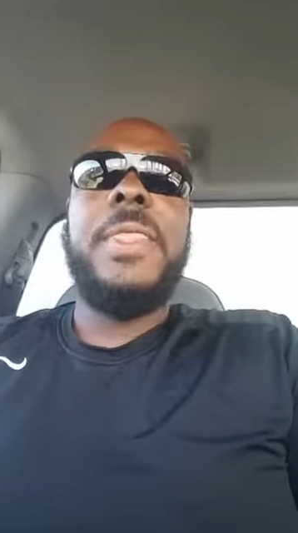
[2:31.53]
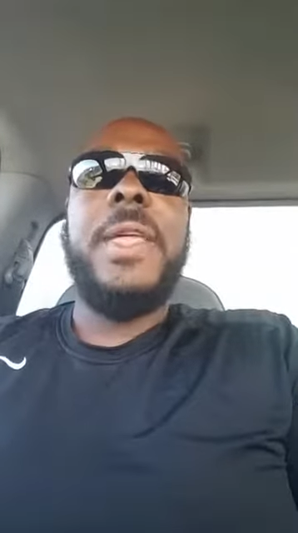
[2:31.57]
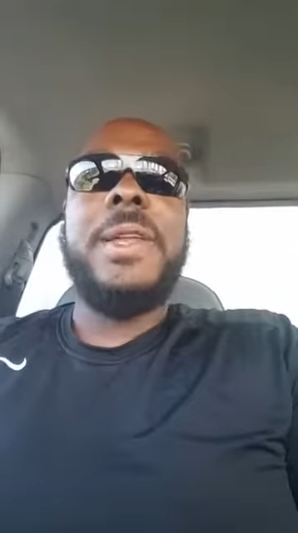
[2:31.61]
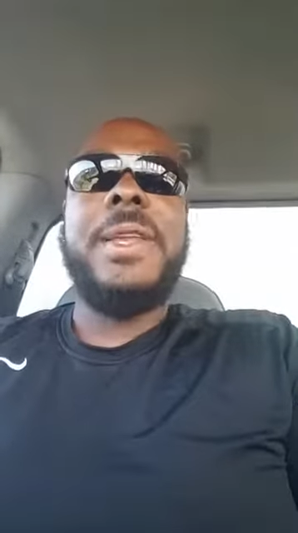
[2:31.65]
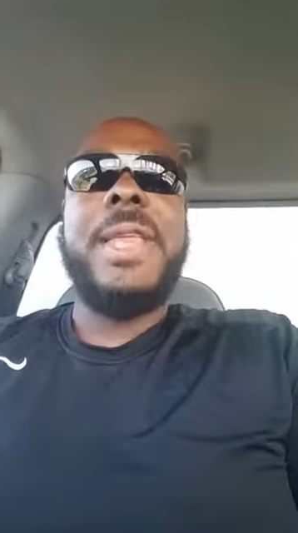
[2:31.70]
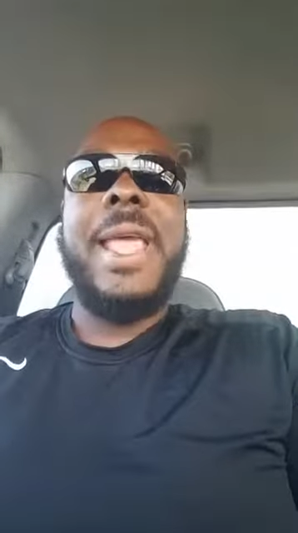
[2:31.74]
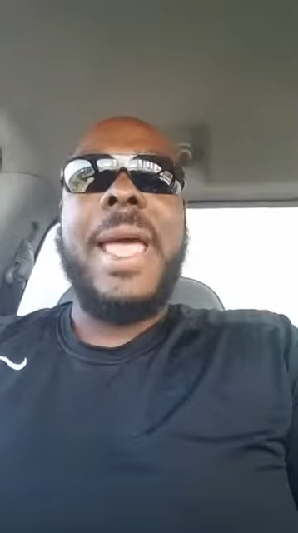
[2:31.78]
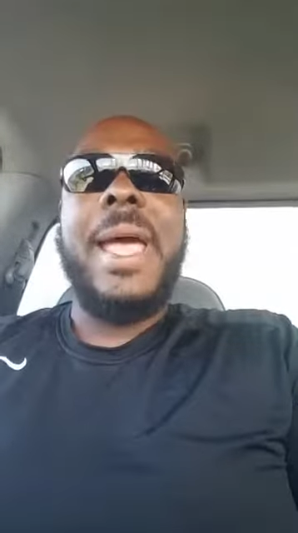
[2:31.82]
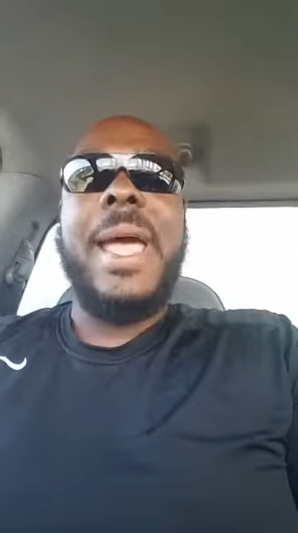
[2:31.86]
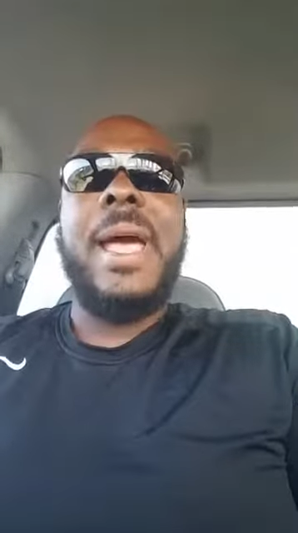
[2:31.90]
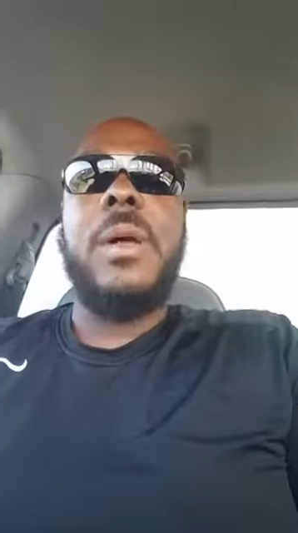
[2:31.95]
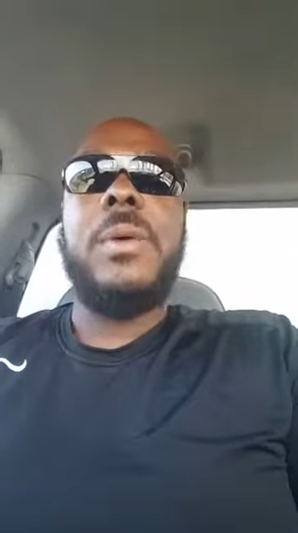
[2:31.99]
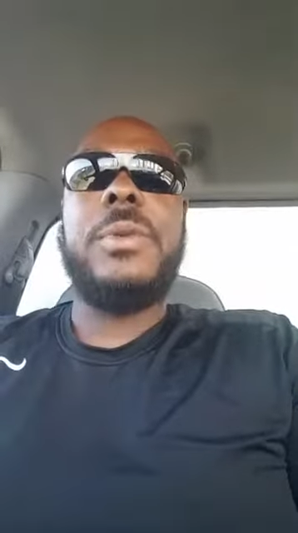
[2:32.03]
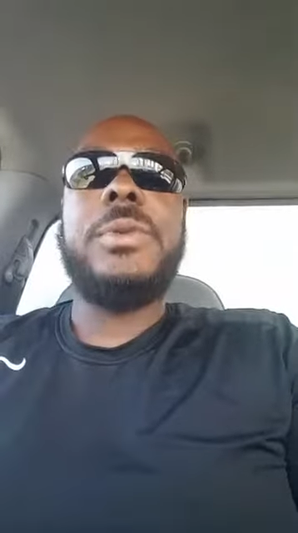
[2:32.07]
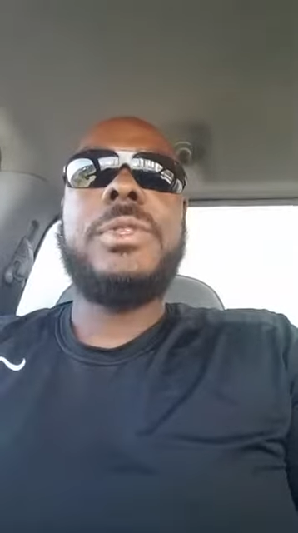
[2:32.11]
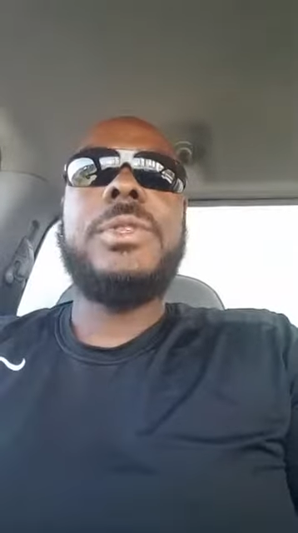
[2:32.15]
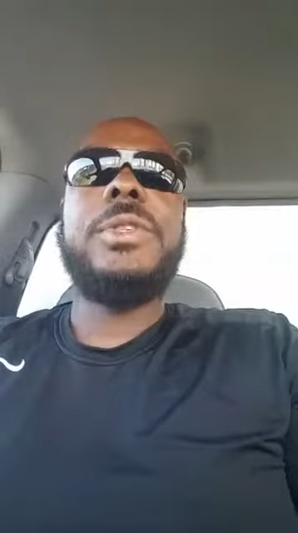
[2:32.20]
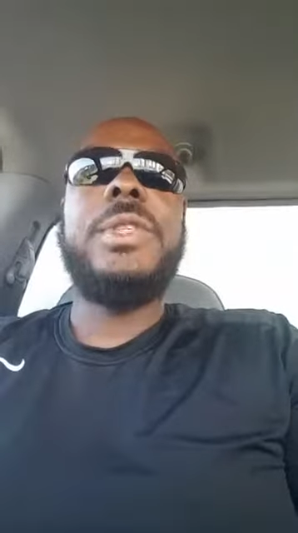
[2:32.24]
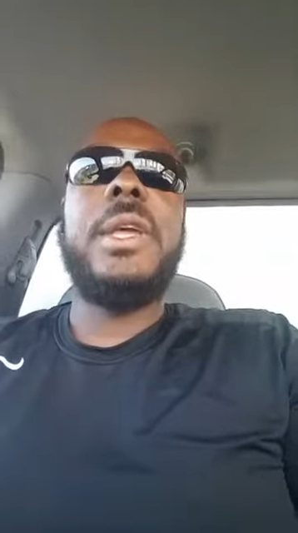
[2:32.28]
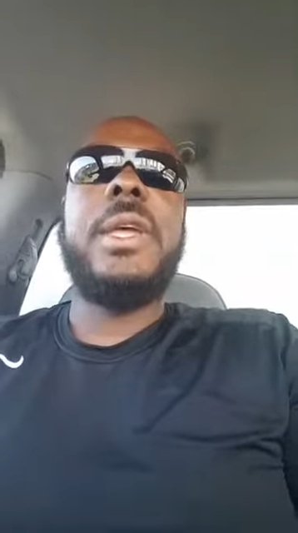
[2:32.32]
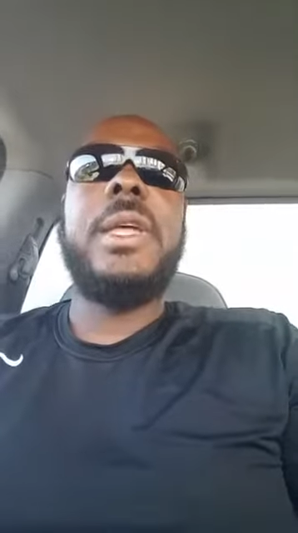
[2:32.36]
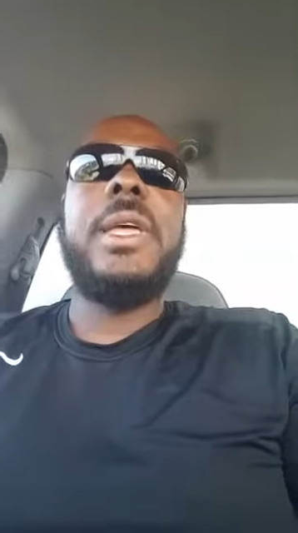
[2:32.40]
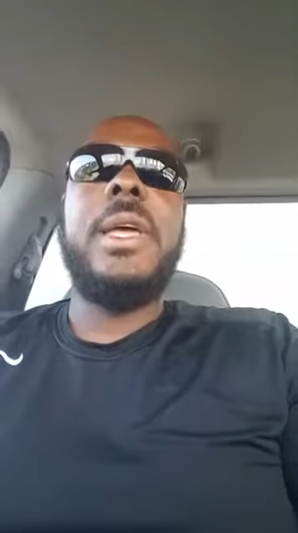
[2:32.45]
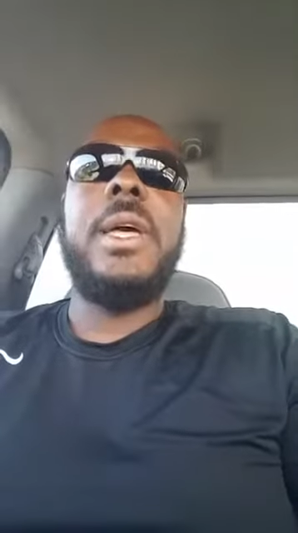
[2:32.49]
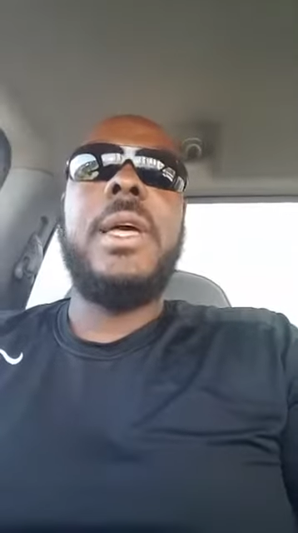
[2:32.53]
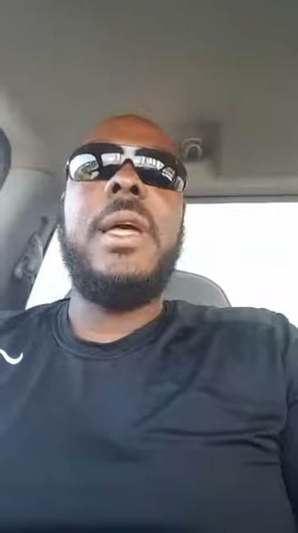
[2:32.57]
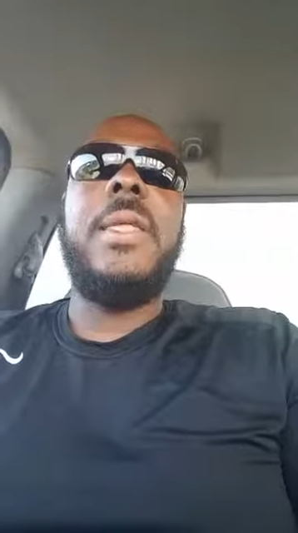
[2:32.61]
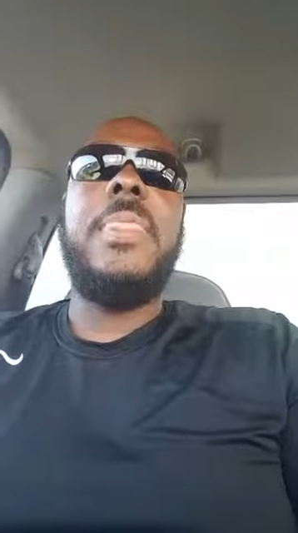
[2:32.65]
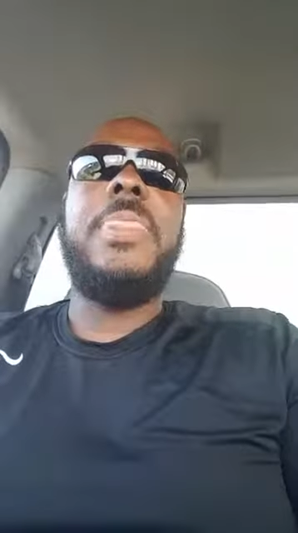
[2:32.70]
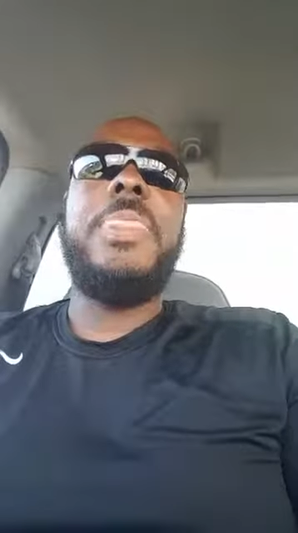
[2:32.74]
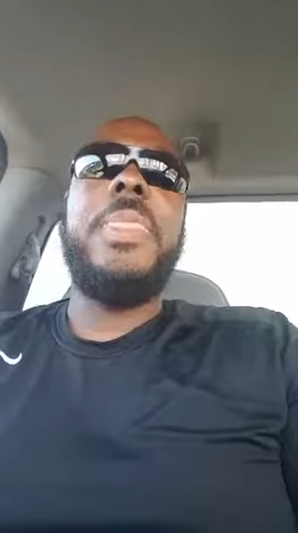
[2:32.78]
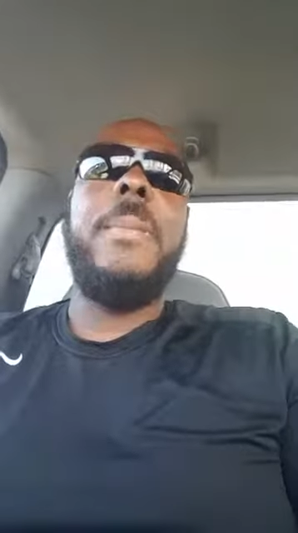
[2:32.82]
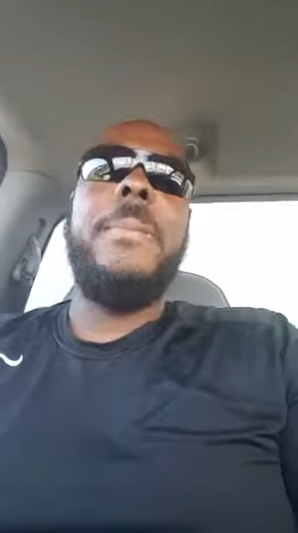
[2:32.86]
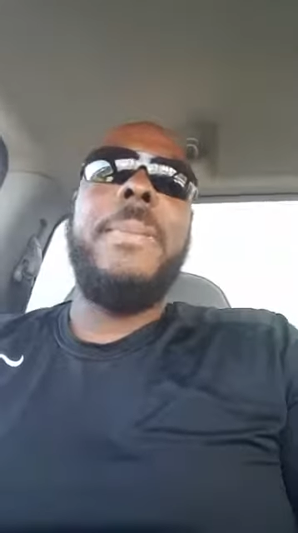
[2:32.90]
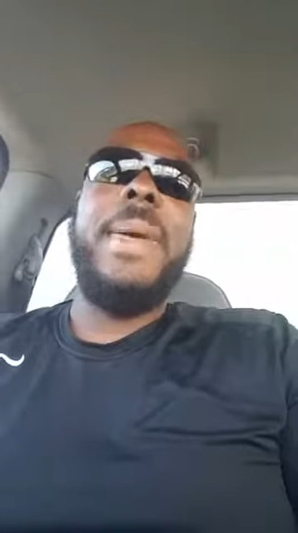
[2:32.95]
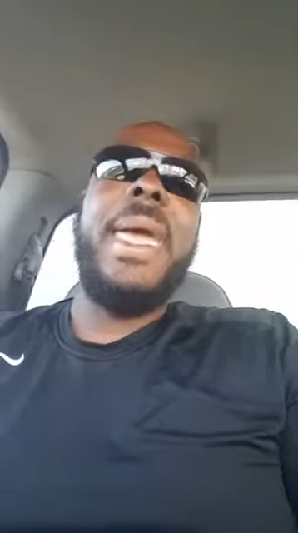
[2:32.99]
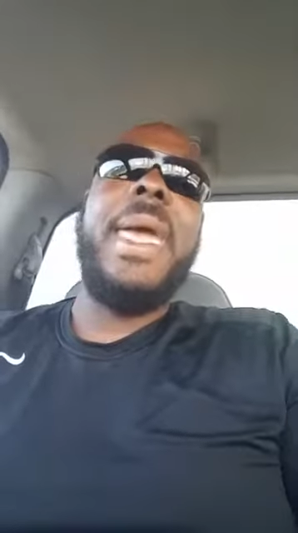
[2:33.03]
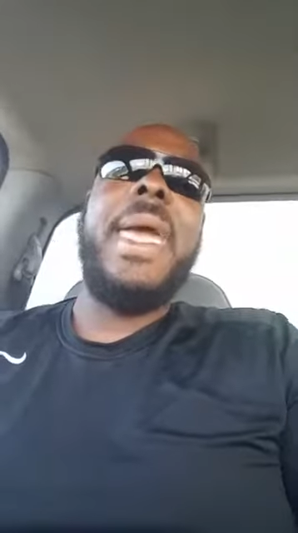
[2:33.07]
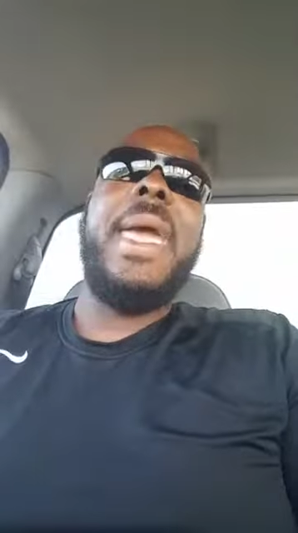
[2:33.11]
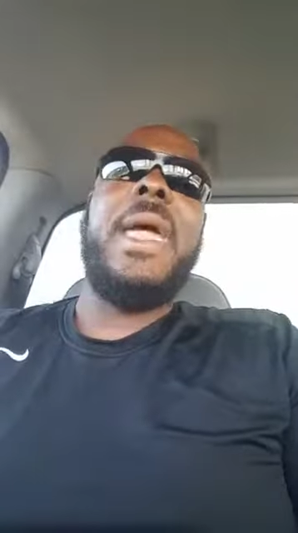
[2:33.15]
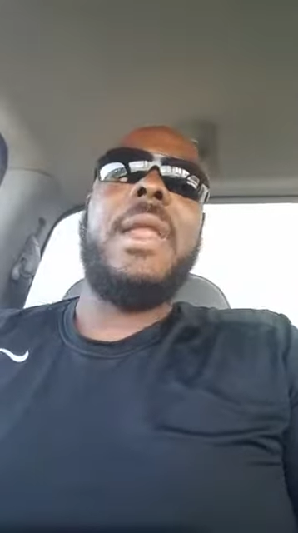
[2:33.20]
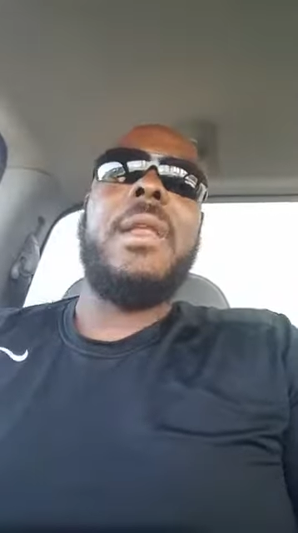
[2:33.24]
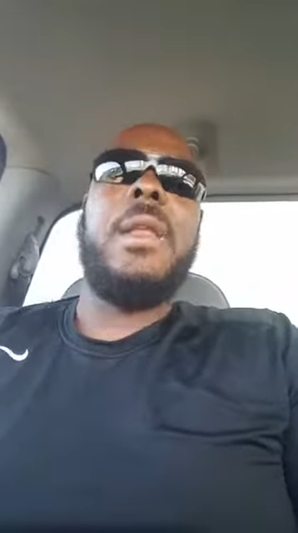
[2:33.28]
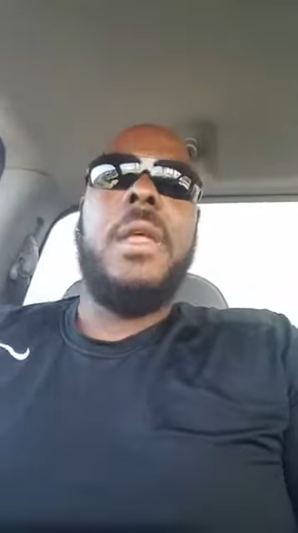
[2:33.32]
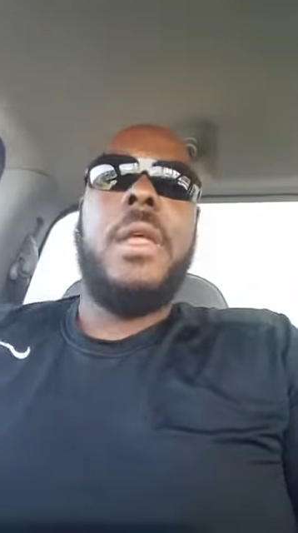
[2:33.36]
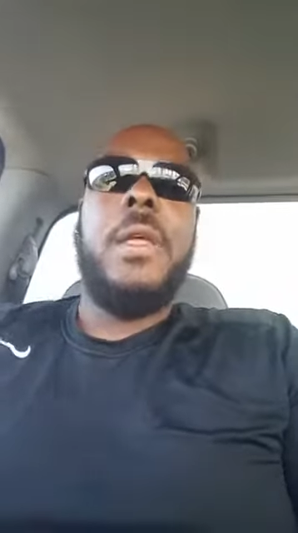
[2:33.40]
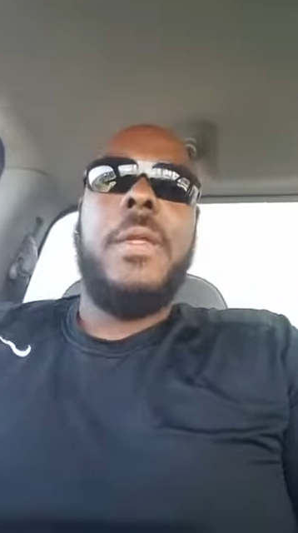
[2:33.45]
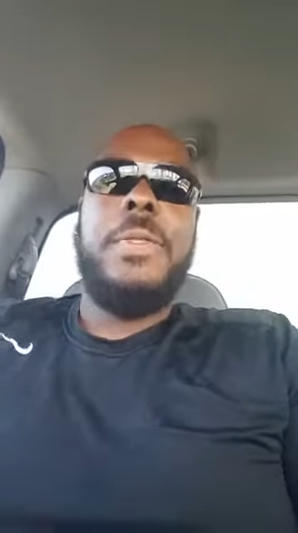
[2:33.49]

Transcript: the downs, the good, the bad,